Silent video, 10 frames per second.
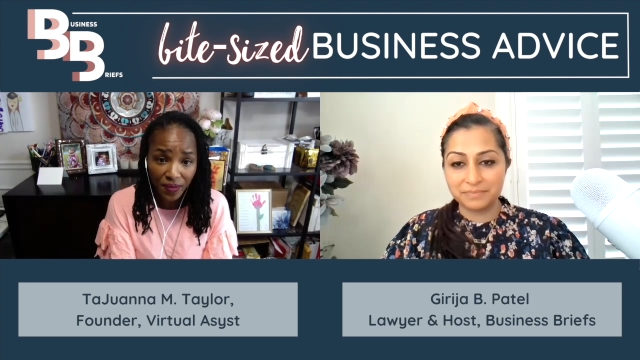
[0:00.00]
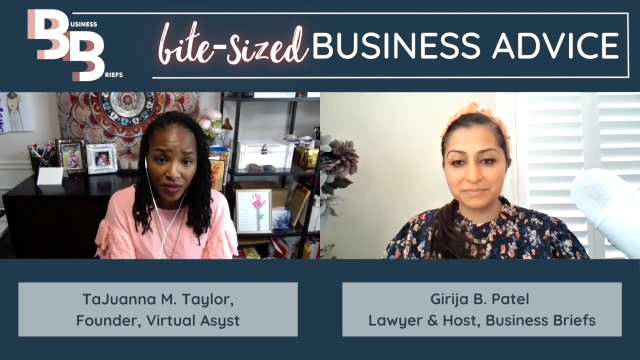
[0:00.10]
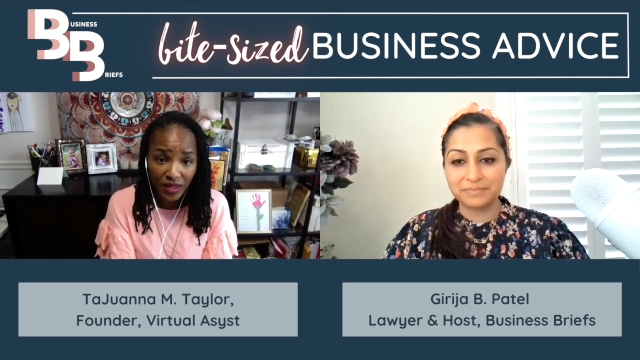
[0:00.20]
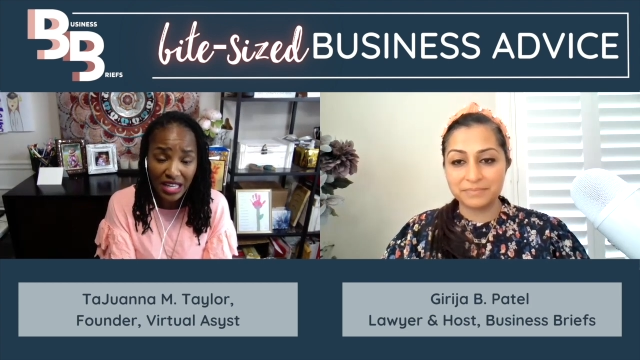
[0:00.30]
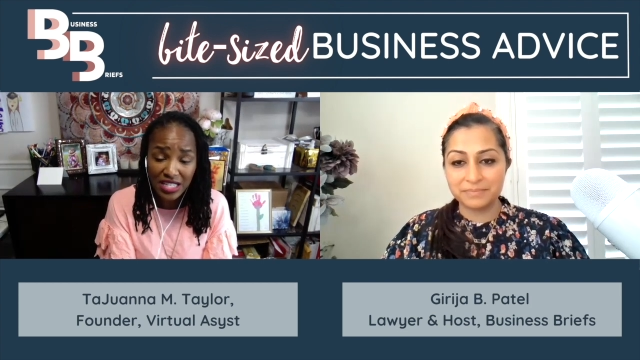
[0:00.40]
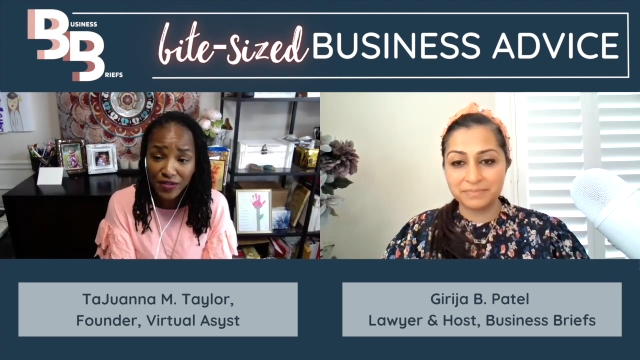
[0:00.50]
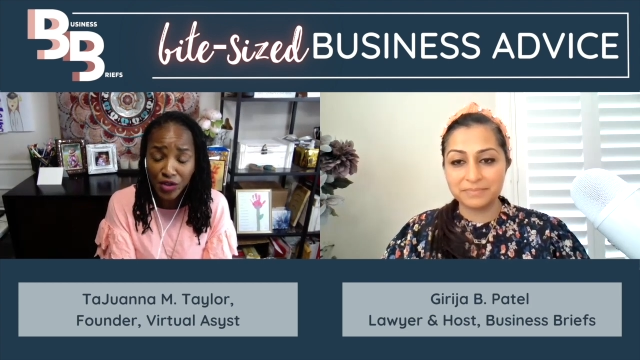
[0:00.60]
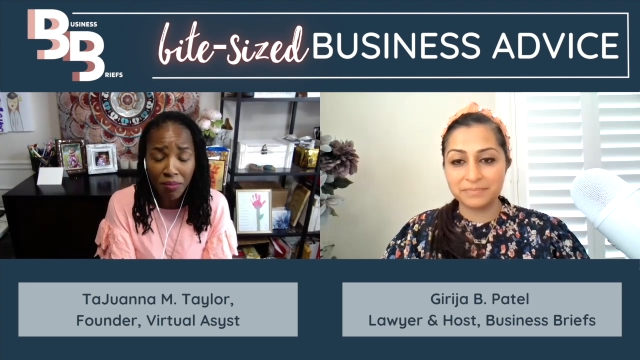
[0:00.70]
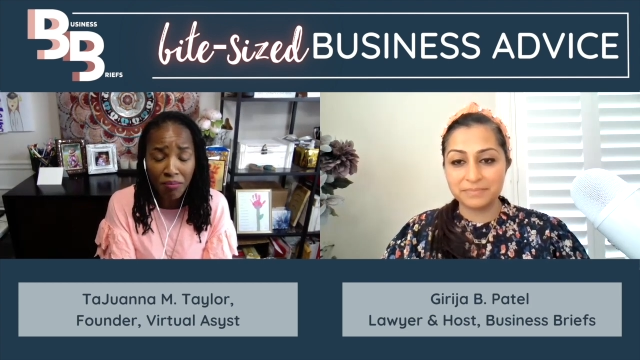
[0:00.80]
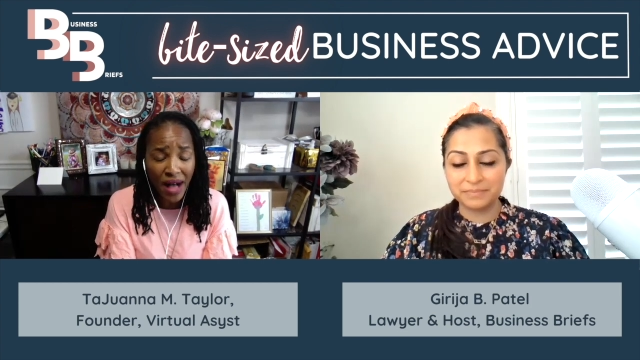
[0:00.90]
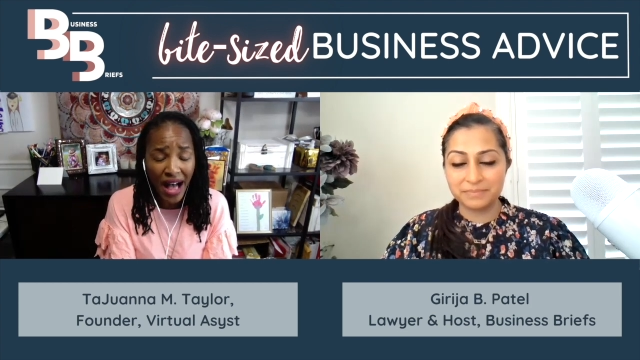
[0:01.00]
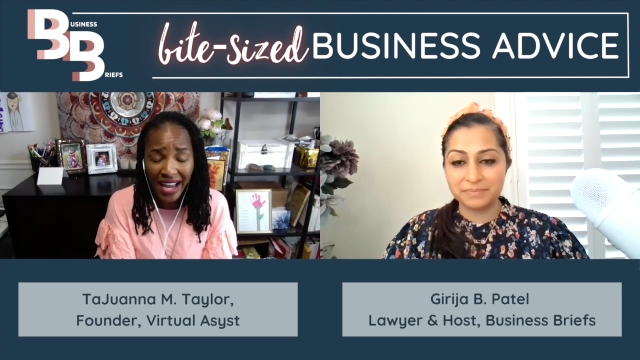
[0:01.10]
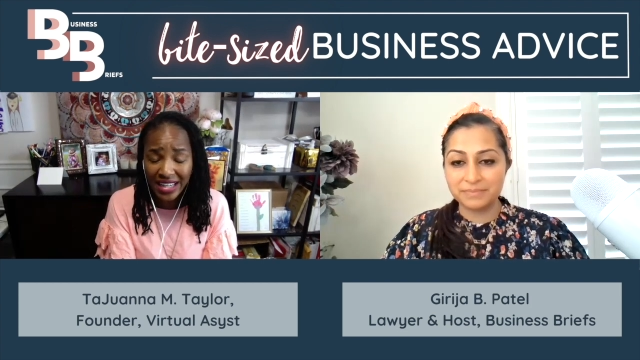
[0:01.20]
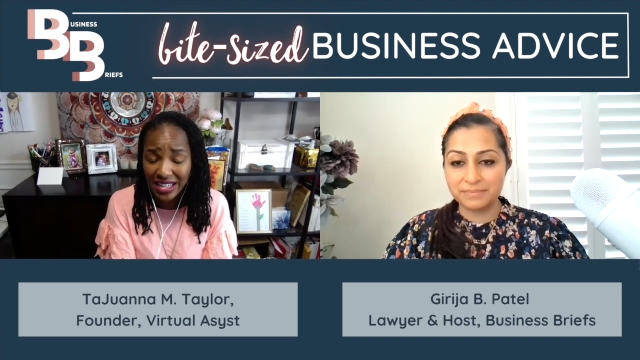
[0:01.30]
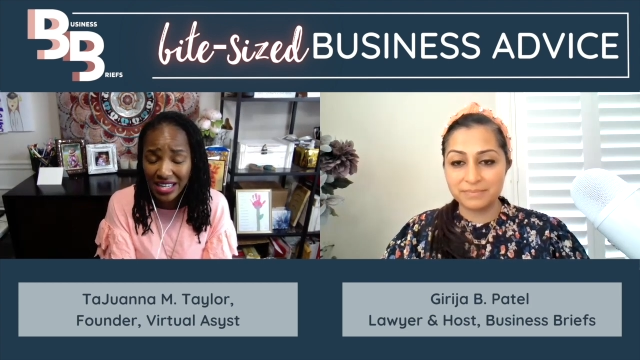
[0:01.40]
Speaker 1: Because if your
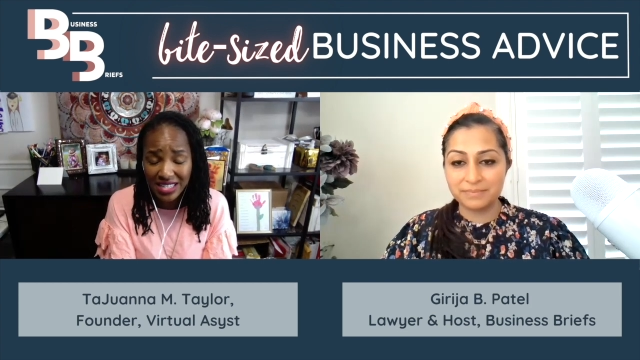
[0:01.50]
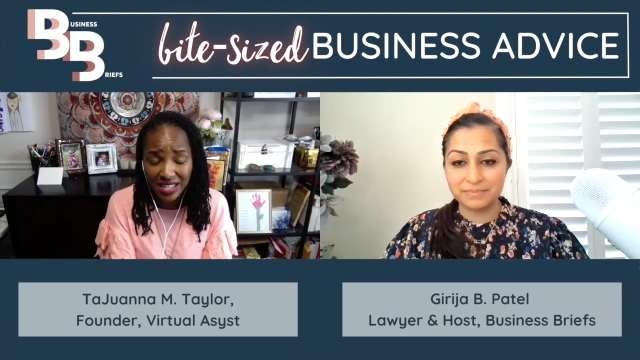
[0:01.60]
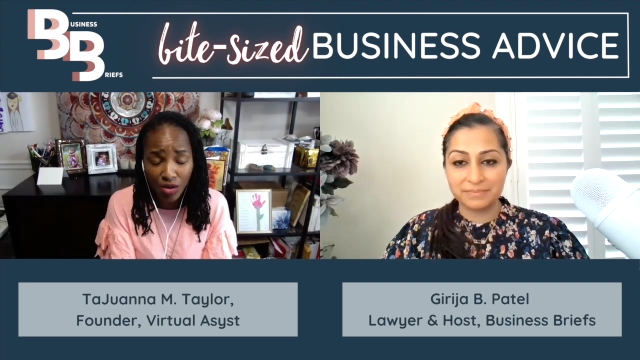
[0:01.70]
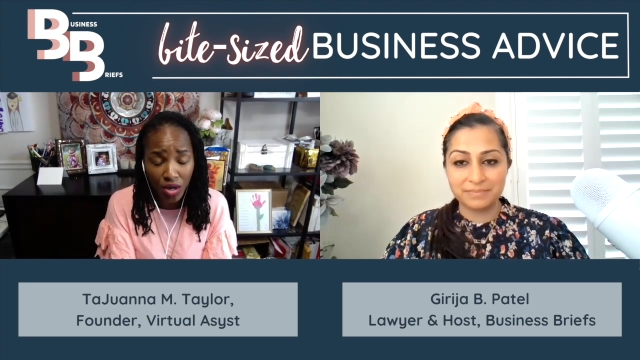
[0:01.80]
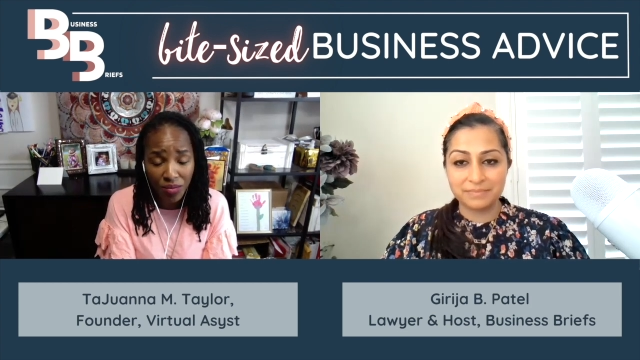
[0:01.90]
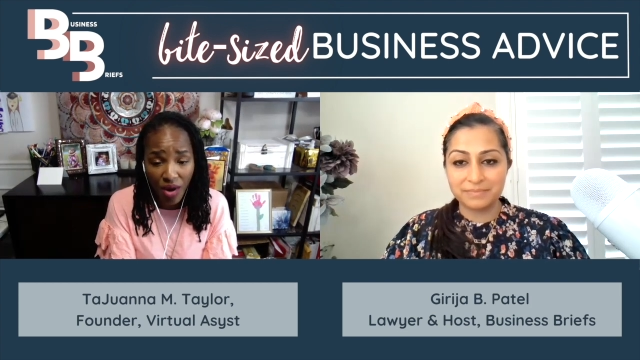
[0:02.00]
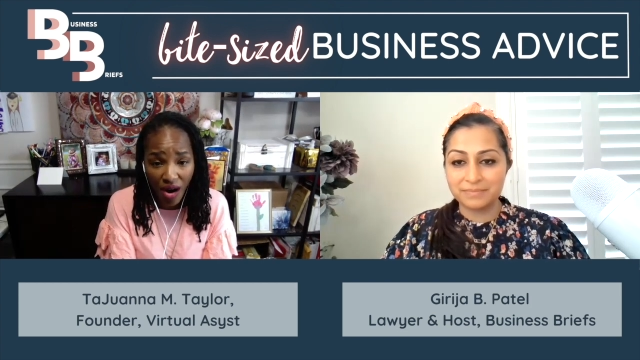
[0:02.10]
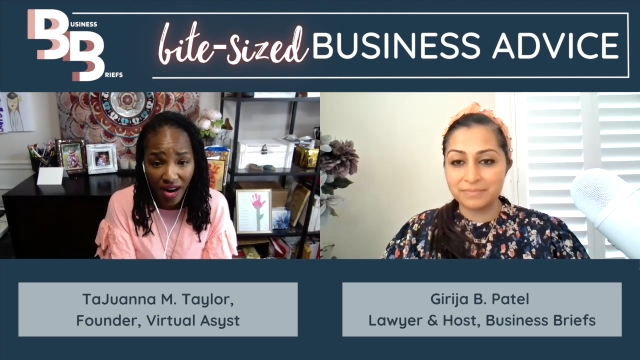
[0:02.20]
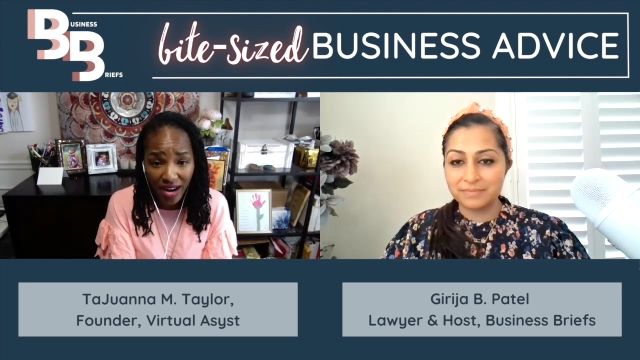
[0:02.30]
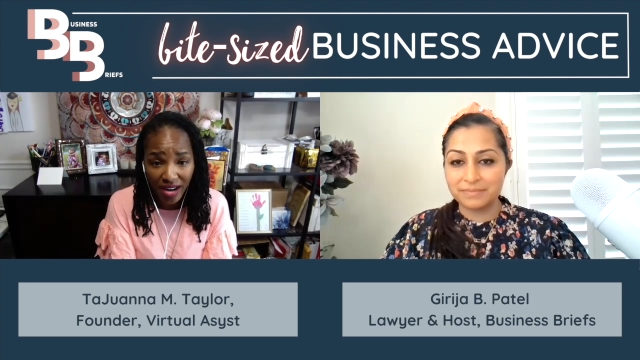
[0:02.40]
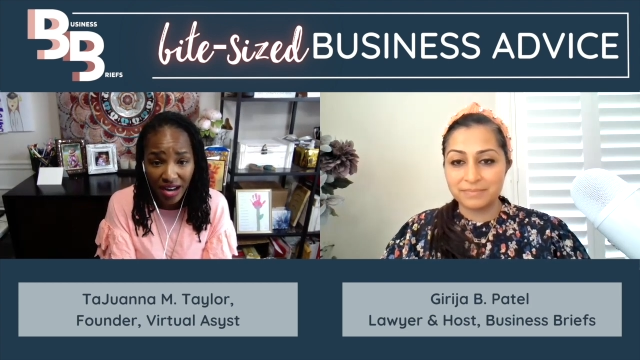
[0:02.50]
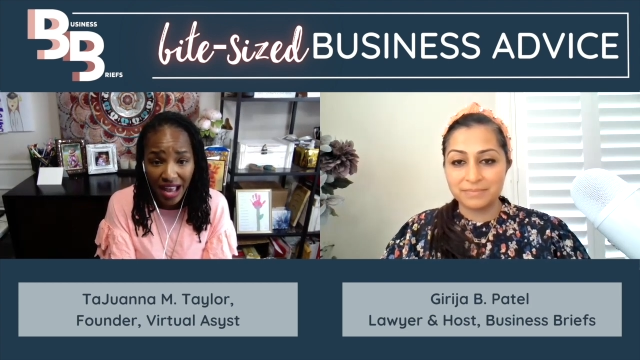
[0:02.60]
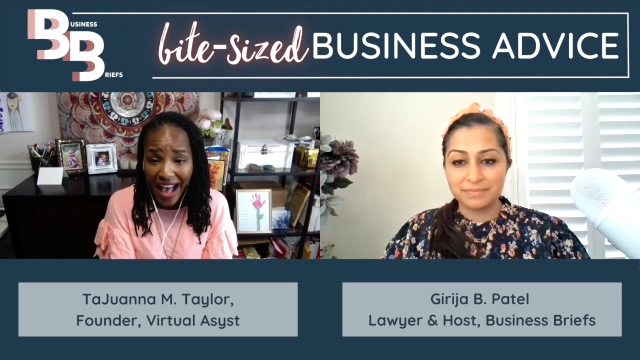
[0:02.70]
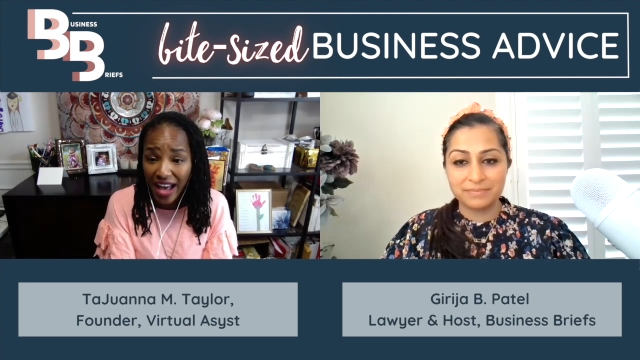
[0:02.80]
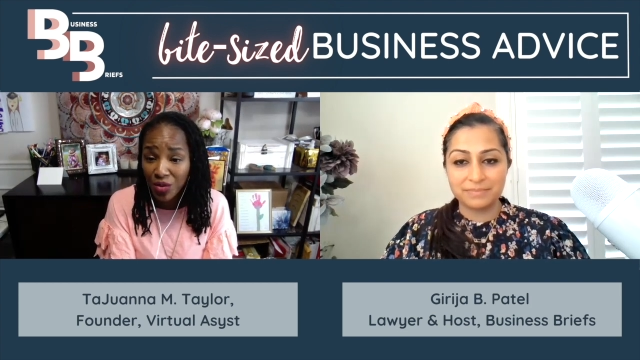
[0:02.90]
mind isn't on par,
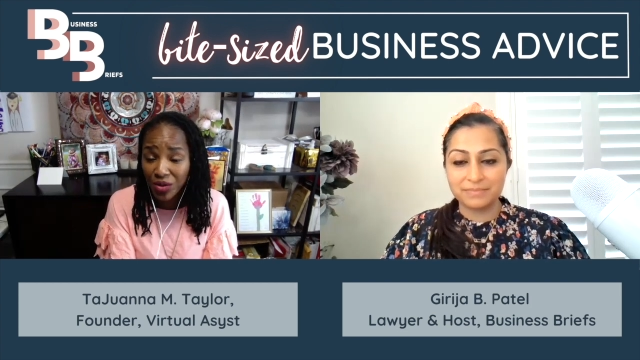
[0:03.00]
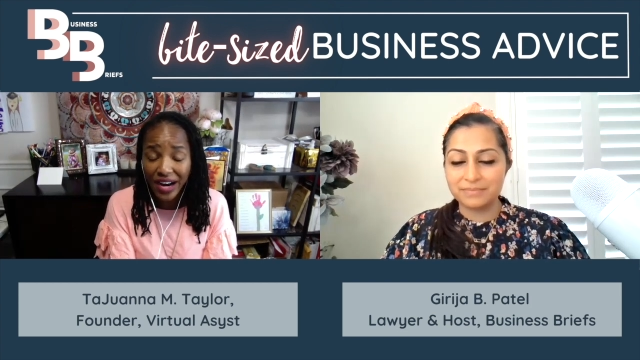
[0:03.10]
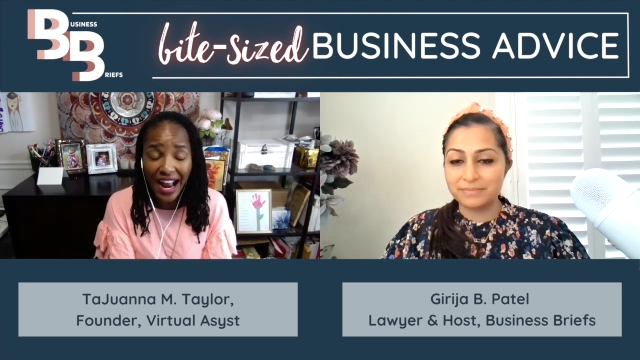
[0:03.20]
I don't care how